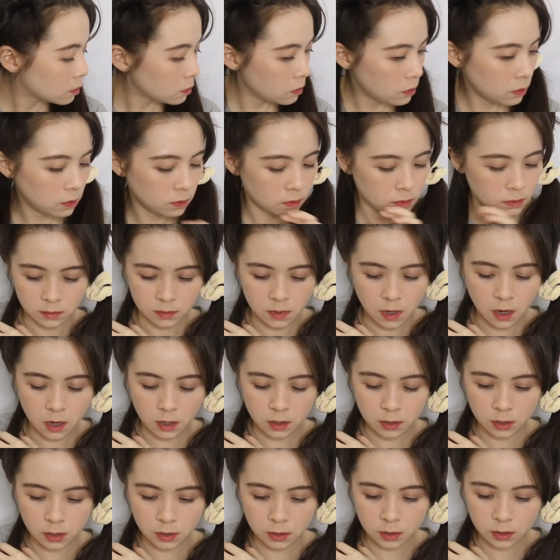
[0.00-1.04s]
Ooh. Oh
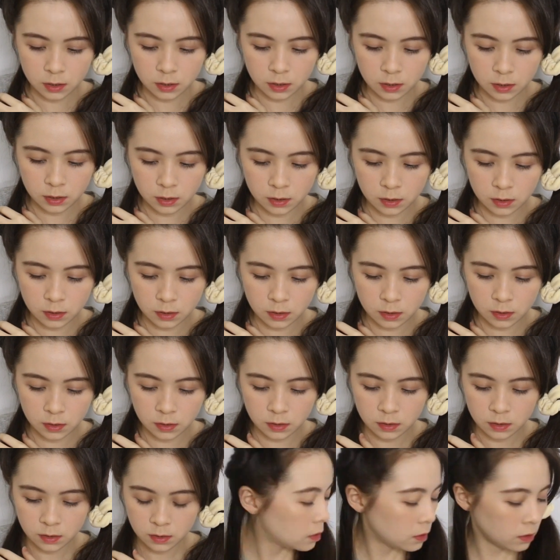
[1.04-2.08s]

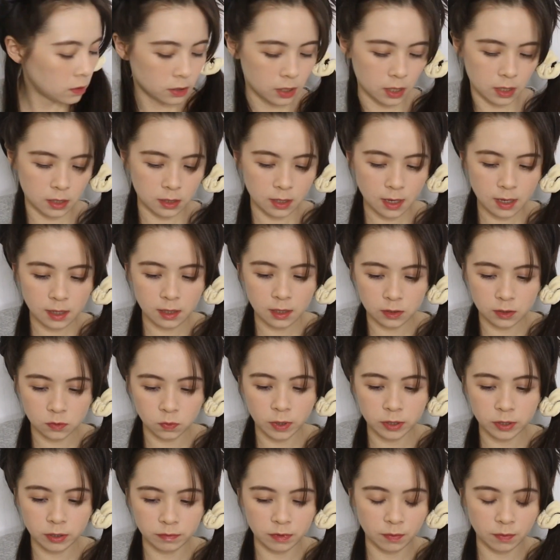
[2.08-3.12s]
no. Okay, that is
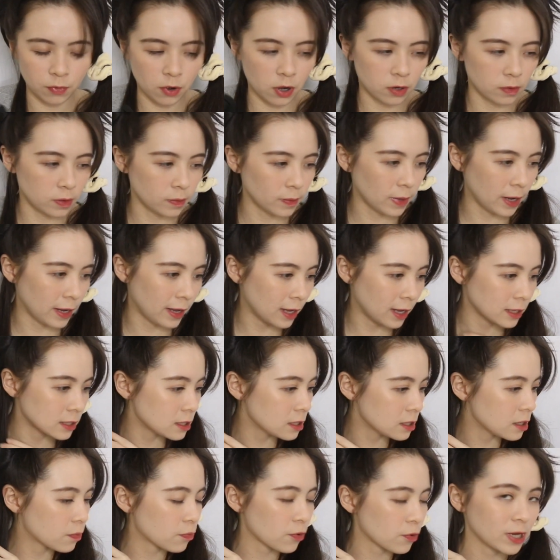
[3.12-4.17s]
one of the problems. I
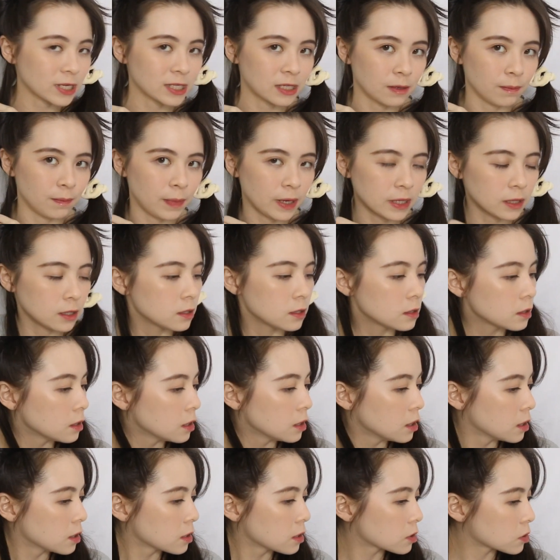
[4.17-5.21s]
accidentally pressed the button,
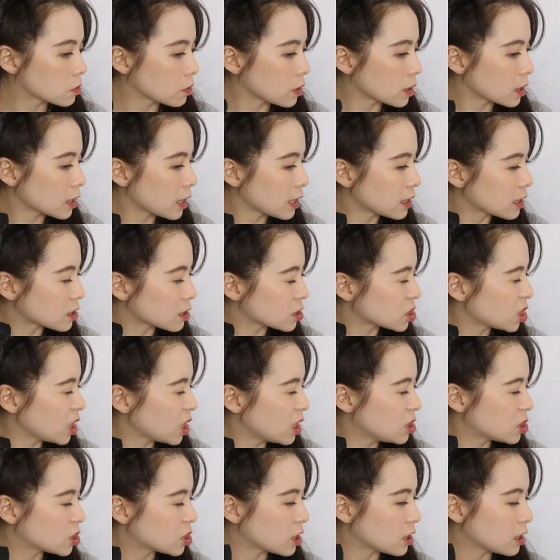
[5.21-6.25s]
so it kind of
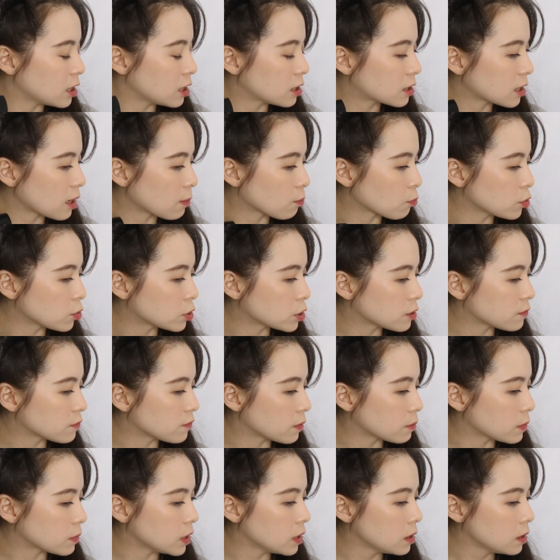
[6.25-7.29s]
changed the heat temperature for
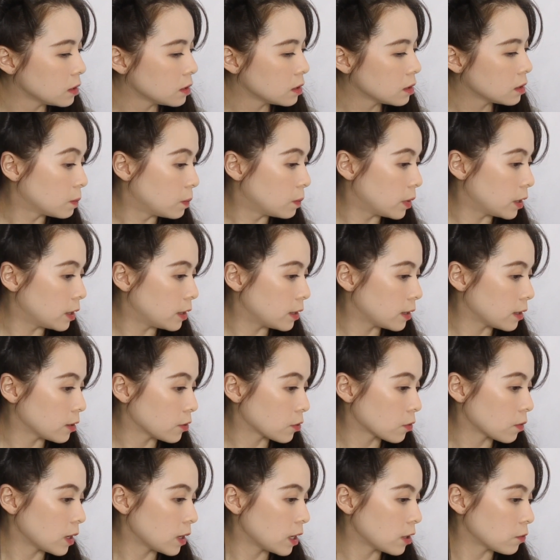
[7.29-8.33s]
me. But you
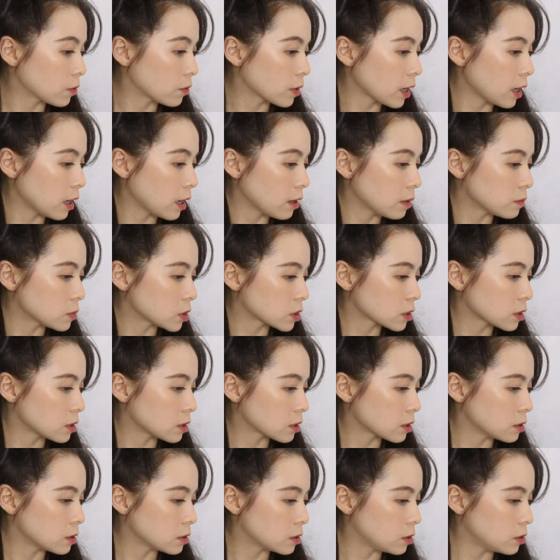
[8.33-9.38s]
know what, I don't care. I'm just gonna
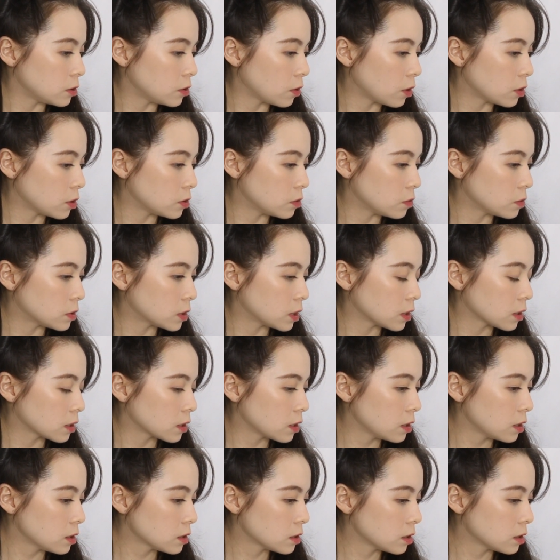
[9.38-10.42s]
continue on using
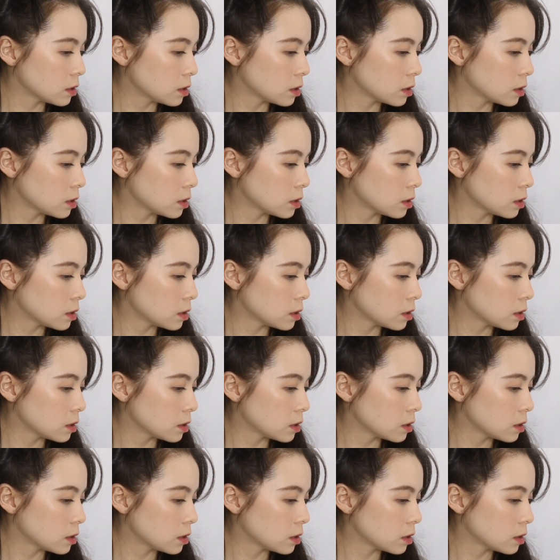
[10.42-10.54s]
this.